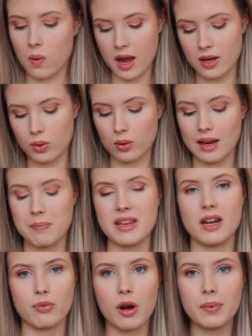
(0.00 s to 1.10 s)
quite cool. I mean,
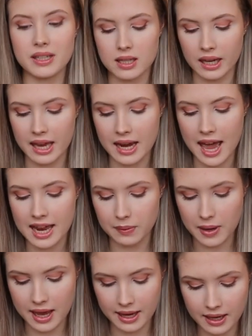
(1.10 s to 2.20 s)
I'll probably tuck it in
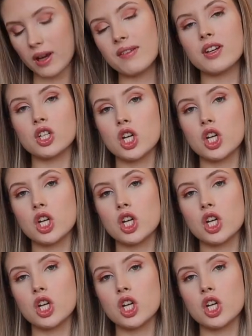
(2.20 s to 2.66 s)
anyway. We'll give it a